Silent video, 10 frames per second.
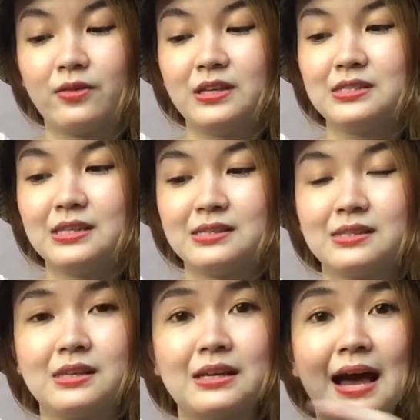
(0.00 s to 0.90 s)
This is
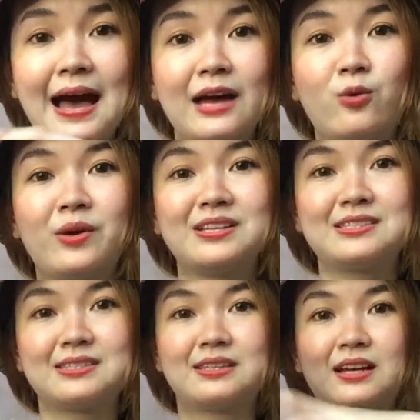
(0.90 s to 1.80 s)
the
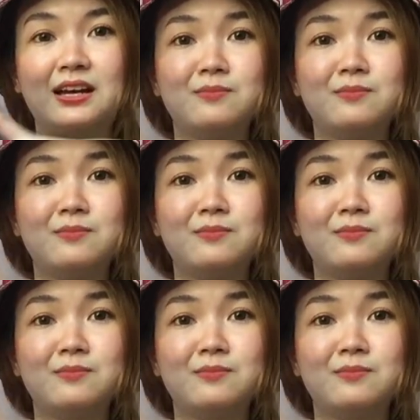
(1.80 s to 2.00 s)
high-waisted